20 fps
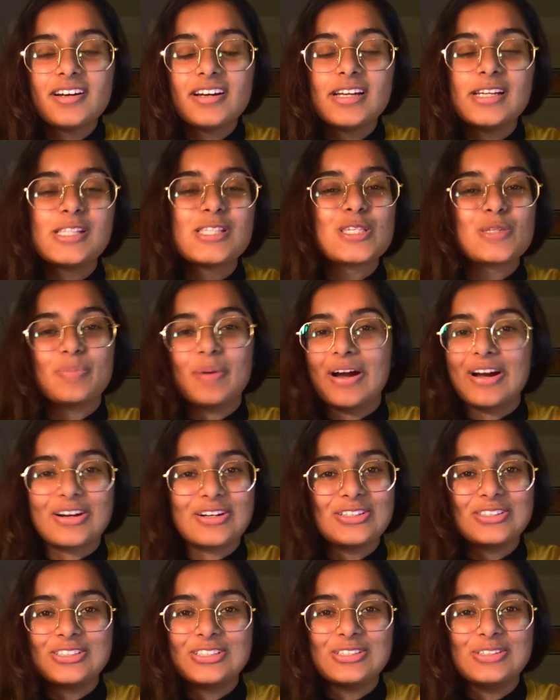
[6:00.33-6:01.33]

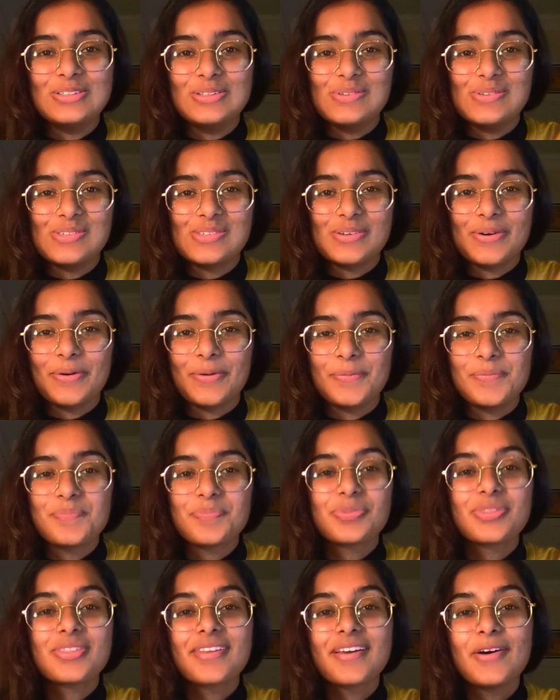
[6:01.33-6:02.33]
inspired to do so.
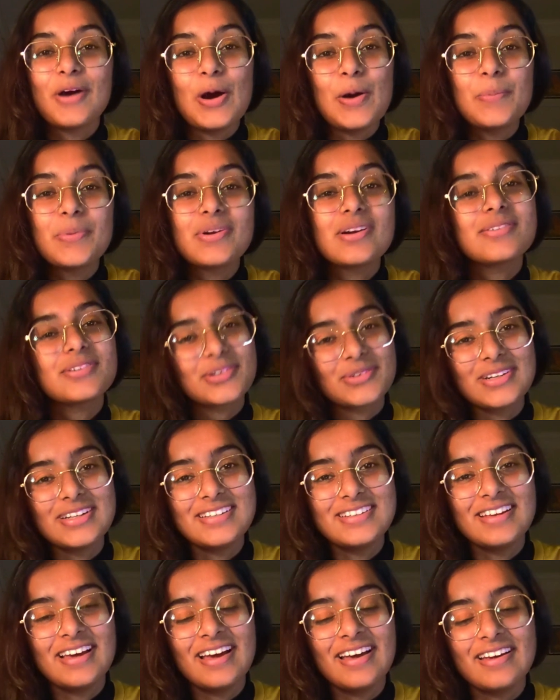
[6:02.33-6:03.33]
Hope you have a
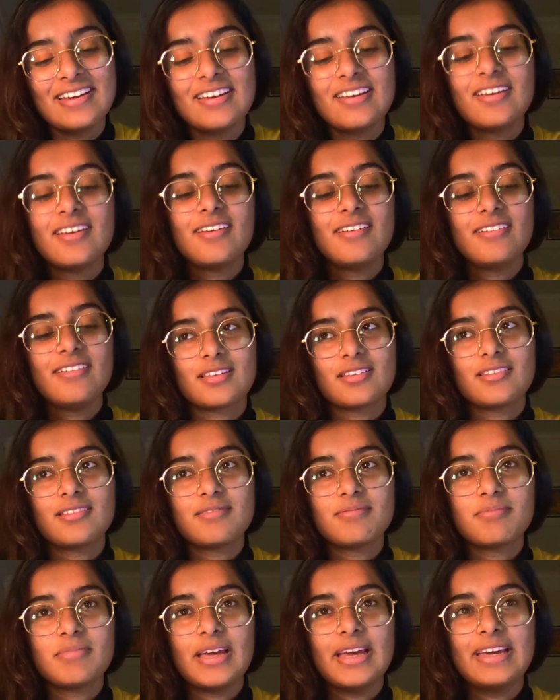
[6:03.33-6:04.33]
great day
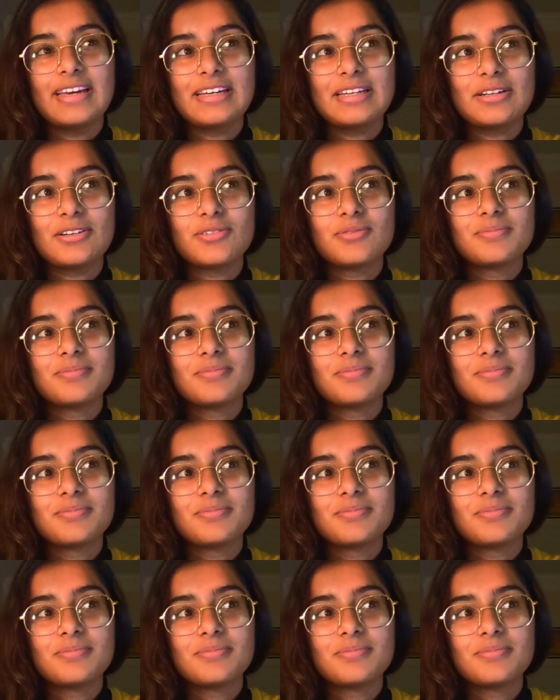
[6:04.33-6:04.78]
and